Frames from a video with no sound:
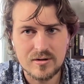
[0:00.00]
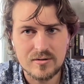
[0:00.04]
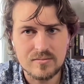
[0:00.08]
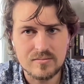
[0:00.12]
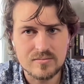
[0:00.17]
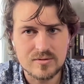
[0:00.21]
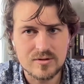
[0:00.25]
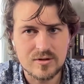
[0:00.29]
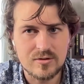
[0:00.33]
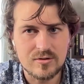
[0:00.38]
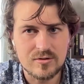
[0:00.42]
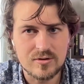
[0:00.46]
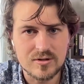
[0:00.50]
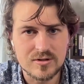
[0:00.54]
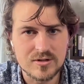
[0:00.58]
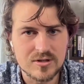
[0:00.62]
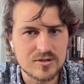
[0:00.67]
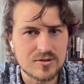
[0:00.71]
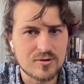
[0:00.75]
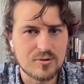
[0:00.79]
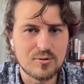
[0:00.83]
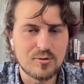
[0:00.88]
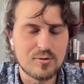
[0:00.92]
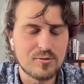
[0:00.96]
So you can
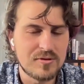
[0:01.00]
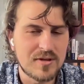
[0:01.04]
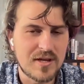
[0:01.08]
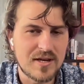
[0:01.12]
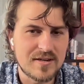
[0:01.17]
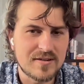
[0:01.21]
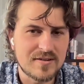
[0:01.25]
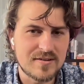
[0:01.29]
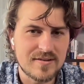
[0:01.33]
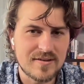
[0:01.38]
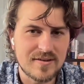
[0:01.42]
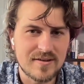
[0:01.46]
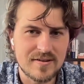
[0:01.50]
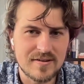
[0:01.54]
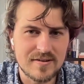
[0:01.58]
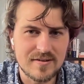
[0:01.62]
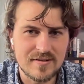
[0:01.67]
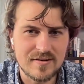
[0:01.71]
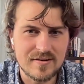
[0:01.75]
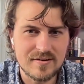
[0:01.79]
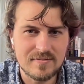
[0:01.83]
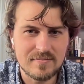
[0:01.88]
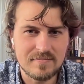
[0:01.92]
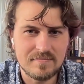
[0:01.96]
just Google that,
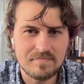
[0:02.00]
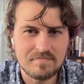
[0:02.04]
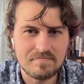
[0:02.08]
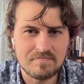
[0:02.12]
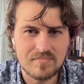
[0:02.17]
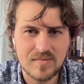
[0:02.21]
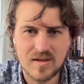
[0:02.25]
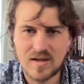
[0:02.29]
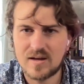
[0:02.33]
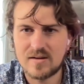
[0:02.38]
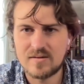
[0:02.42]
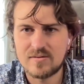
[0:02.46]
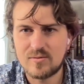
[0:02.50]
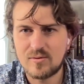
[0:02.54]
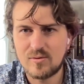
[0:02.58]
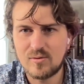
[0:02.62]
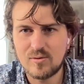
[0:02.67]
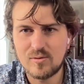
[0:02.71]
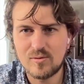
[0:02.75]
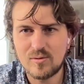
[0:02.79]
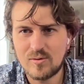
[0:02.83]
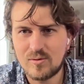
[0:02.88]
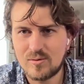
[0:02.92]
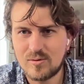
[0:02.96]
and
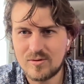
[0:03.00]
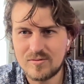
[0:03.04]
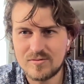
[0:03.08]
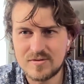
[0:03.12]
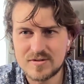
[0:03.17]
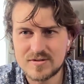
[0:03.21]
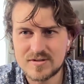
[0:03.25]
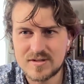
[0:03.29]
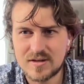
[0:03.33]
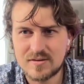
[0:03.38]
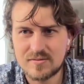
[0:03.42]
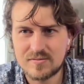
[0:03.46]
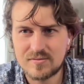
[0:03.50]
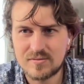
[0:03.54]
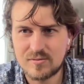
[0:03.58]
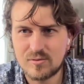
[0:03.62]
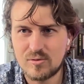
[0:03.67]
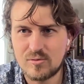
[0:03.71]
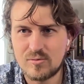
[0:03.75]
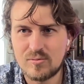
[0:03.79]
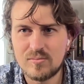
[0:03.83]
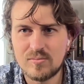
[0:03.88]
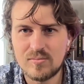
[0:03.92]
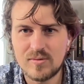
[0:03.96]
all of the stuff,
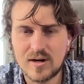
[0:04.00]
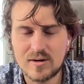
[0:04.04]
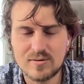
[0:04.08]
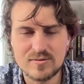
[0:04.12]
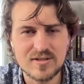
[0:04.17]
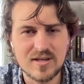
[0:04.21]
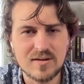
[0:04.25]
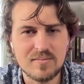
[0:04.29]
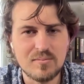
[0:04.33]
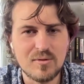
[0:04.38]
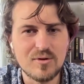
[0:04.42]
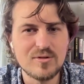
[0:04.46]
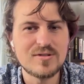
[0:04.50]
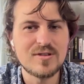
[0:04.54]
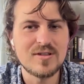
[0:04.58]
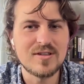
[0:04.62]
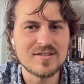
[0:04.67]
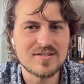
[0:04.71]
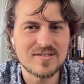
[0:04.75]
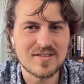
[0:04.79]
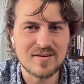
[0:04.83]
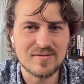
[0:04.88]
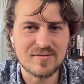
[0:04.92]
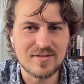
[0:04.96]
I would say most of the
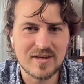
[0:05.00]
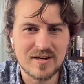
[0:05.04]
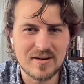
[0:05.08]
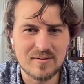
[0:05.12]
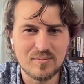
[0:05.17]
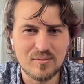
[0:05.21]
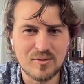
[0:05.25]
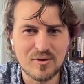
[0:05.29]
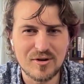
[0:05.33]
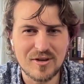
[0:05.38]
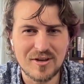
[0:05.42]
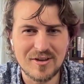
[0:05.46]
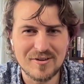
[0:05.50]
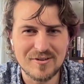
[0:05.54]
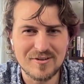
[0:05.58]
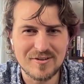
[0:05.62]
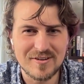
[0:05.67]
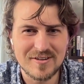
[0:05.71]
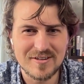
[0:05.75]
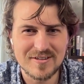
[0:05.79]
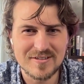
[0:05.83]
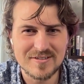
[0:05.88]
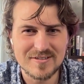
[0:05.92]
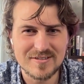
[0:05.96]
stuff that I'm working
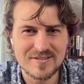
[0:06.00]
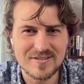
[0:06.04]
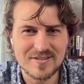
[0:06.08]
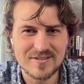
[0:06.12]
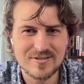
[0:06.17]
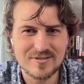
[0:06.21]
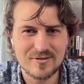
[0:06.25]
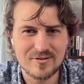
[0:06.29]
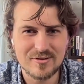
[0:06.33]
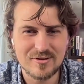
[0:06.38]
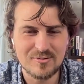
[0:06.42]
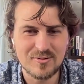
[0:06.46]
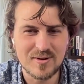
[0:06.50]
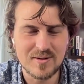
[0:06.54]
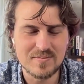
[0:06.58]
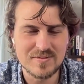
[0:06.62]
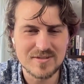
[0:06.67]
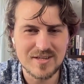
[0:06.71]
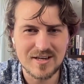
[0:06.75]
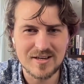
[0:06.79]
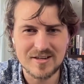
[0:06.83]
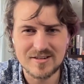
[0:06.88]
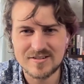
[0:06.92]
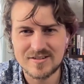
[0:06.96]
on is on the
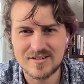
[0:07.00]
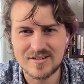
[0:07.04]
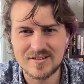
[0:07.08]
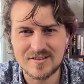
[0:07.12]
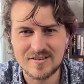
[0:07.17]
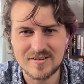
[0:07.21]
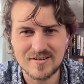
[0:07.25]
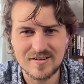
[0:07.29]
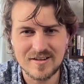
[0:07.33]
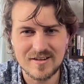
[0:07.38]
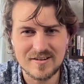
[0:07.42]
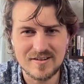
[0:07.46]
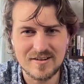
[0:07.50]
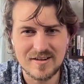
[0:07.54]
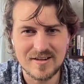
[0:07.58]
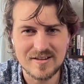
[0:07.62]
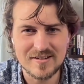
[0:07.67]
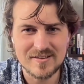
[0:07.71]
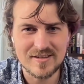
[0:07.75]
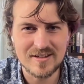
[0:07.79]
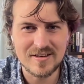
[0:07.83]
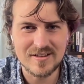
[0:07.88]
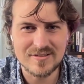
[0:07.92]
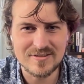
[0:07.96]
website and linked there.